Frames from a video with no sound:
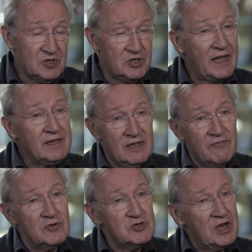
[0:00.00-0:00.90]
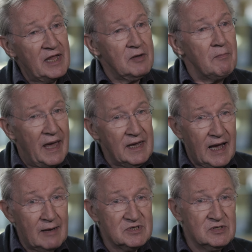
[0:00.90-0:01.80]
with different genetic
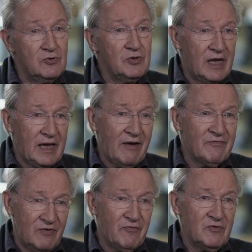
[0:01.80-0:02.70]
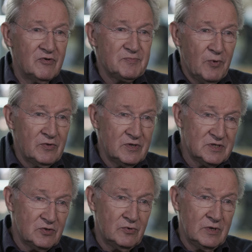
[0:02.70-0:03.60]
makeups, do they have different
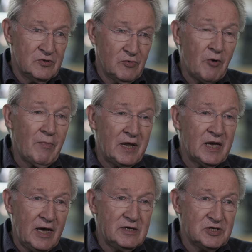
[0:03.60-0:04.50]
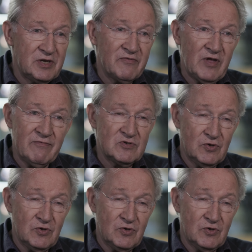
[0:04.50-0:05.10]
responders to our medication if they have a